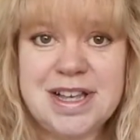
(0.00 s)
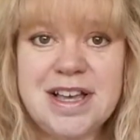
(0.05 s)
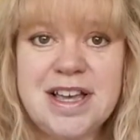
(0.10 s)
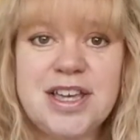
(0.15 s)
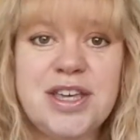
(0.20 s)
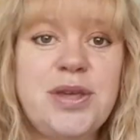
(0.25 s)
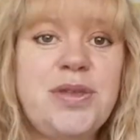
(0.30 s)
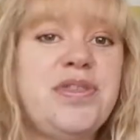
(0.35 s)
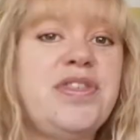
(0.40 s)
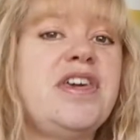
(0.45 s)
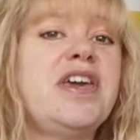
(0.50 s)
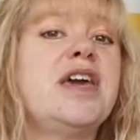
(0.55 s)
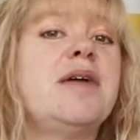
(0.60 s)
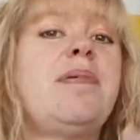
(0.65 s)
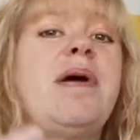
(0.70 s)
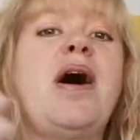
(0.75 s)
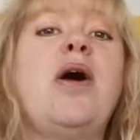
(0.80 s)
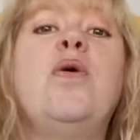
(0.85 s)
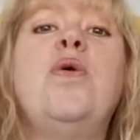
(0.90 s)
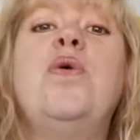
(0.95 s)
You think
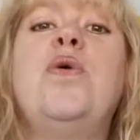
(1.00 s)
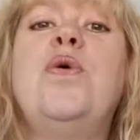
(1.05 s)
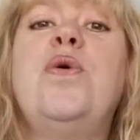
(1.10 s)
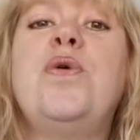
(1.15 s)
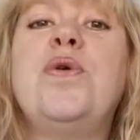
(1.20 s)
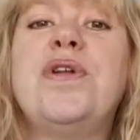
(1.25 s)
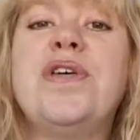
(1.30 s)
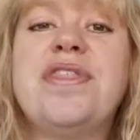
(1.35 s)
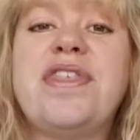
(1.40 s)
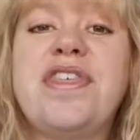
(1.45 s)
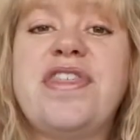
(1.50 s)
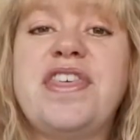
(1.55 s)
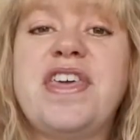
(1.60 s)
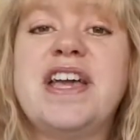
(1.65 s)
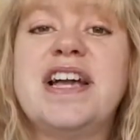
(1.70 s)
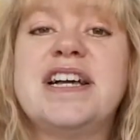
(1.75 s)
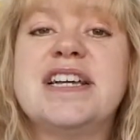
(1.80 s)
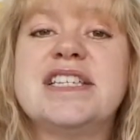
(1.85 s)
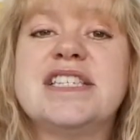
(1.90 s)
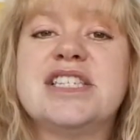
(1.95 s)
about all of the
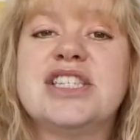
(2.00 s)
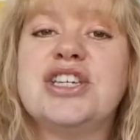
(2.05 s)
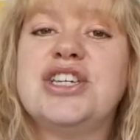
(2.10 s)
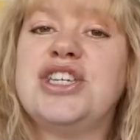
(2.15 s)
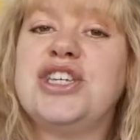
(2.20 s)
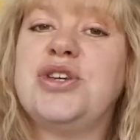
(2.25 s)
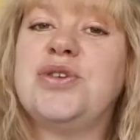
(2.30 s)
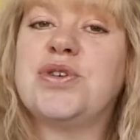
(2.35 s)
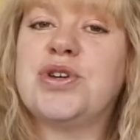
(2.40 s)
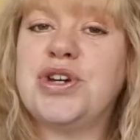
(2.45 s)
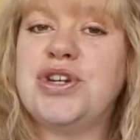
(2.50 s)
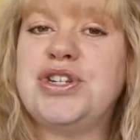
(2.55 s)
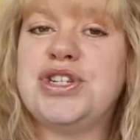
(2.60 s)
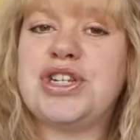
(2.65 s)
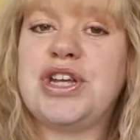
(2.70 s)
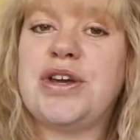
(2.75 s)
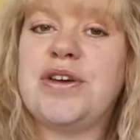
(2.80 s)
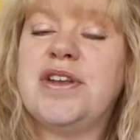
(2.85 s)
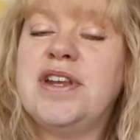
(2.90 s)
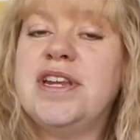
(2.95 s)
things that you could
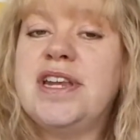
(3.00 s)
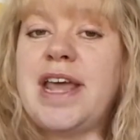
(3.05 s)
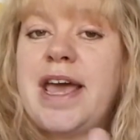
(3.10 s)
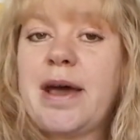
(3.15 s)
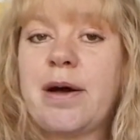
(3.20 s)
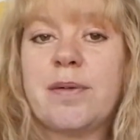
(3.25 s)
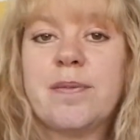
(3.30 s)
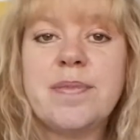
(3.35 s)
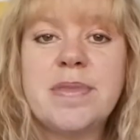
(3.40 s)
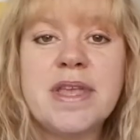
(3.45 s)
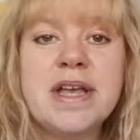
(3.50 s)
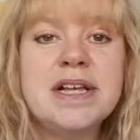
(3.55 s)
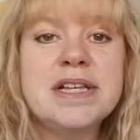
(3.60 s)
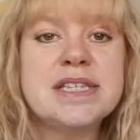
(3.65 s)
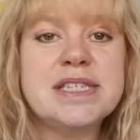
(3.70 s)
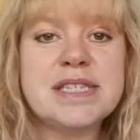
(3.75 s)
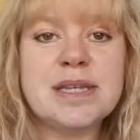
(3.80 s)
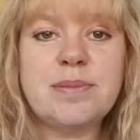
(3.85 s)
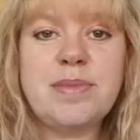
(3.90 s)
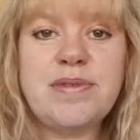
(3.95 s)
do. Now,
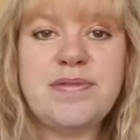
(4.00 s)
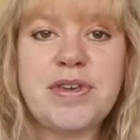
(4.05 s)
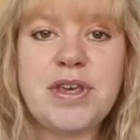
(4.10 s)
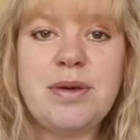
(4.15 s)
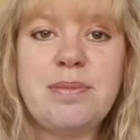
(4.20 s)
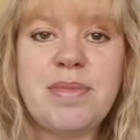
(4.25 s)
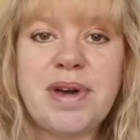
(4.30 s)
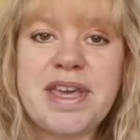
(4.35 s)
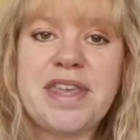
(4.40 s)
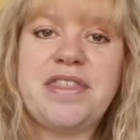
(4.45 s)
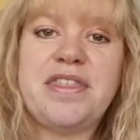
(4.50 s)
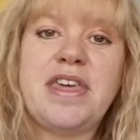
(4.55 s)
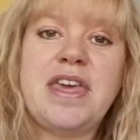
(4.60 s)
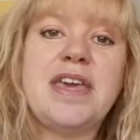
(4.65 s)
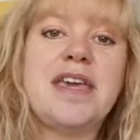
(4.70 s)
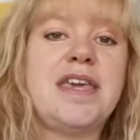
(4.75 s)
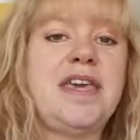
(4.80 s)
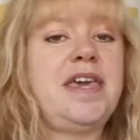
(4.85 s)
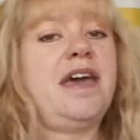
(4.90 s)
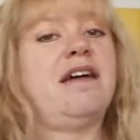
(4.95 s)
some of you may
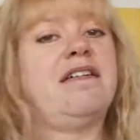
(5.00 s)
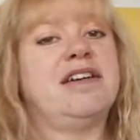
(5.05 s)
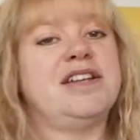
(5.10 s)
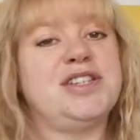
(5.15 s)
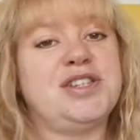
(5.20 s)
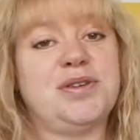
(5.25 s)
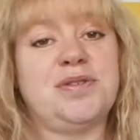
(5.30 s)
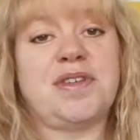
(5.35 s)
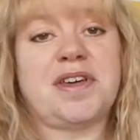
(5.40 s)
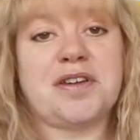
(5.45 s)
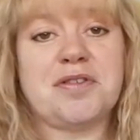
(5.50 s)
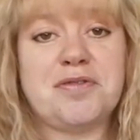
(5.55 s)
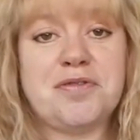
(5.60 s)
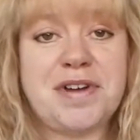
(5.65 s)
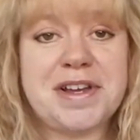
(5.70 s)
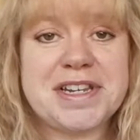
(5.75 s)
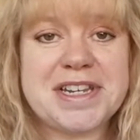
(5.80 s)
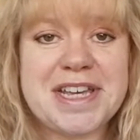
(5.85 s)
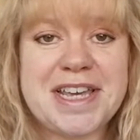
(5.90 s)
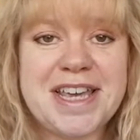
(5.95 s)
think, yeah, I do that
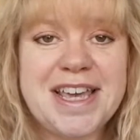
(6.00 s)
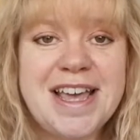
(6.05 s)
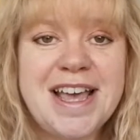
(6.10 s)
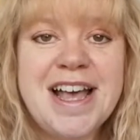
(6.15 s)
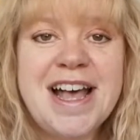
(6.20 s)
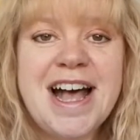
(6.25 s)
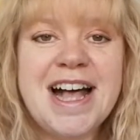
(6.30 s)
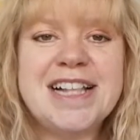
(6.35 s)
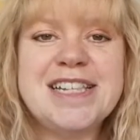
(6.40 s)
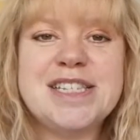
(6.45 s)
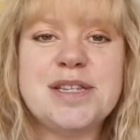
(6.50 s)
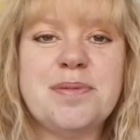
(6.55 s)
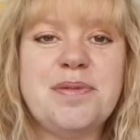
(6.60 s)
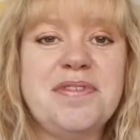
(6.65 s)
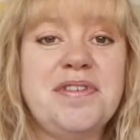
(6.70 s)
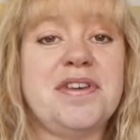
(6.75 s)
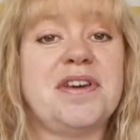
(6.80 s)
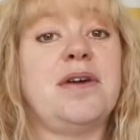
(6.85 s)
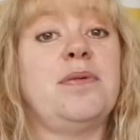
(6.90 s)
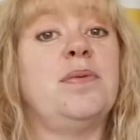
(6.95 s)
already. And some of
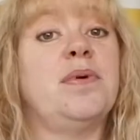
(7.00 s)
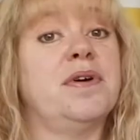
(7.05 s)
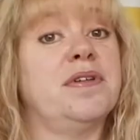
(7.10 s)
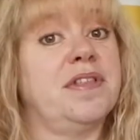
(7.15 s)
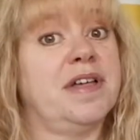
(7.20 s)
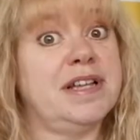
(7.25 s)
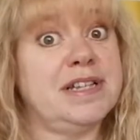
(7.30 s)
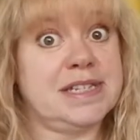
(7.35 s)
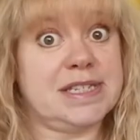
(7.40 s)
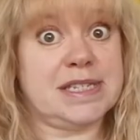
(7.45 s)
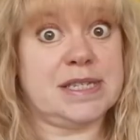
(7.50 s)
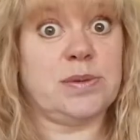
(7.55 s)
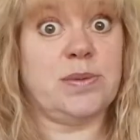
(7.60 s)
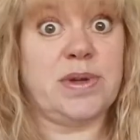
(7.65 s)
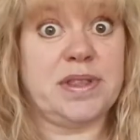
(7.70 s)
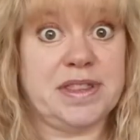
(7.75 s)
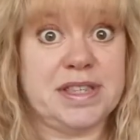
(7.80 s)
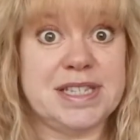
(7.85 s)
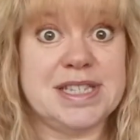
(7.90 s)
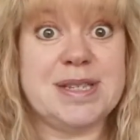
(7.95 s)
you go, well, that's the
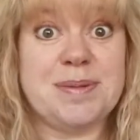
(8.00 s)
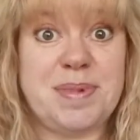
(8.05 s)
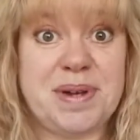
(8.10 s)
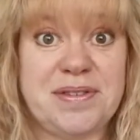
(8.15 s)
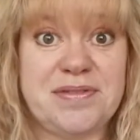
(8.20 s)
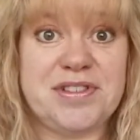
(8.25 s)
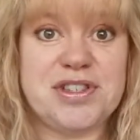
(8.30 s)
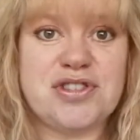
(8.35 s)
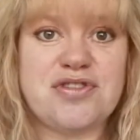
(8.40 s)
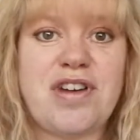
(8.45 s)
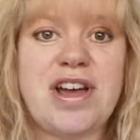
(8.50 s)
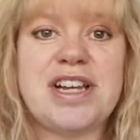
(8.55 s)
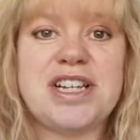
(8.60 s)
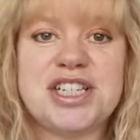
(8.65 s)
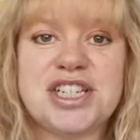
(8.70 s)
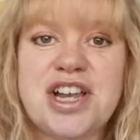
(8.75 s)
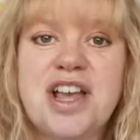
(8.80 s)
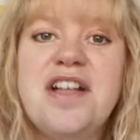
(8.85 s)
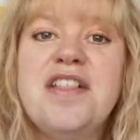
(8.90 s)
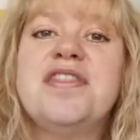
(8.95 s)
one that's a bit of a
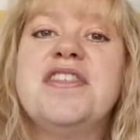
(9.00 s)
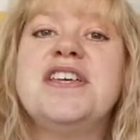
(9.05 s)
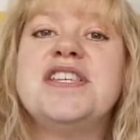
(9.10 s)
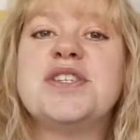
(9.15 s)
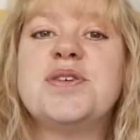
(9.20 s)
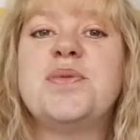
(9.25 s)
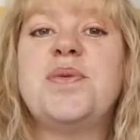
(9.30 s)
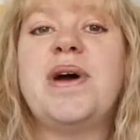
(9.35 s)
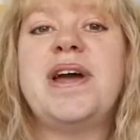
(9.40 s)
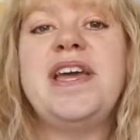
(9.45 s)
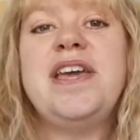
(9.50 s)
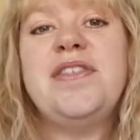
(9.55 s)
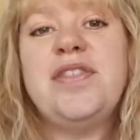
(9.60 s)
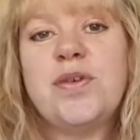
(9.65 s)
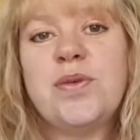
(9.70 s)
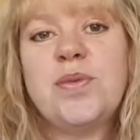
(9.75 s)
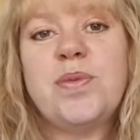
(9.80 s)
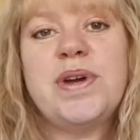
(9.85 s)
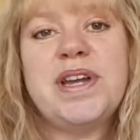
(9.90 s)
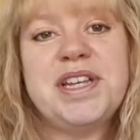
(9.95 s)
stretch. There's a way
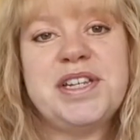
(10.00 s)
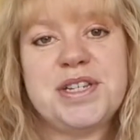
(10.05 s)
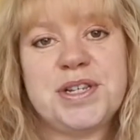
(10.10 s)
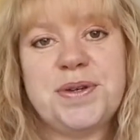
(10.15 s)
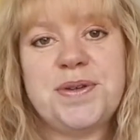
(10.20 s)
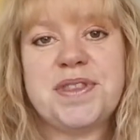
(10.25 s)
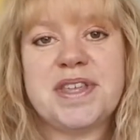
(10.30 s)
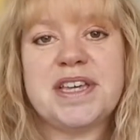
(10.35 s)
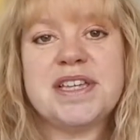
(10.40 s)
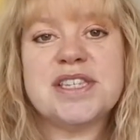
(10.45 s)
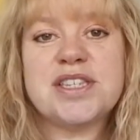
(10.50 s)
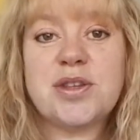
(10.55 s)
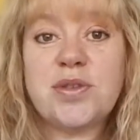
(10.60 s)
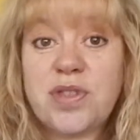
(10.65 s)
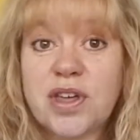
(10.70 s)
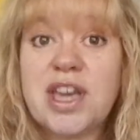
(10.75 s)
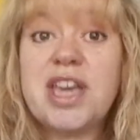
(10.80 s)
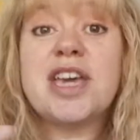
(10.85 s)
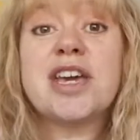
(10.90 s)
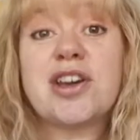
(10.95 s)
that we do this so
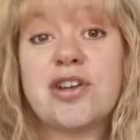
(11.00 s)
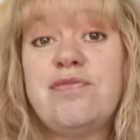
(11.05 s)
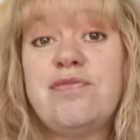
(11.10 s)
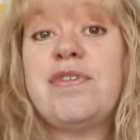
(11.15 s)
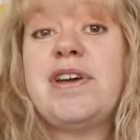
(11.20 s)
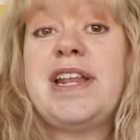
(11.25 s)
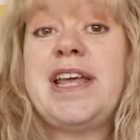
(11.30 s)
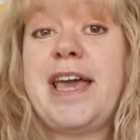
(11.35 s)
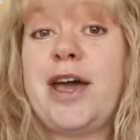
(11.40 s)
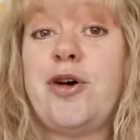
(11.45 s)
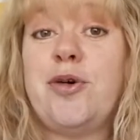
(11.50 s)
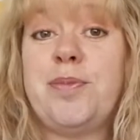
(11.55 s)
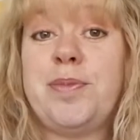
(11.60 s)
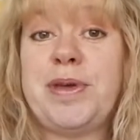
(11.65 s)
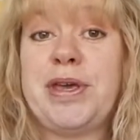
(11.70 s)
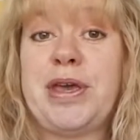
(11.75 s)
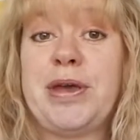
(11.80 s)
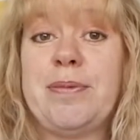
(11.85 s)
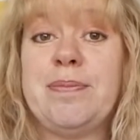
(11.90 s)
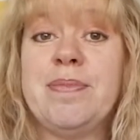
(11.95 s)
that it really help
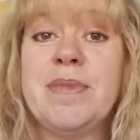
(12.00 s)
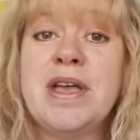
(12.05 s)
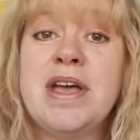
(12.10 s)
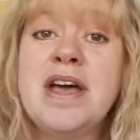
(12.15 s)
you.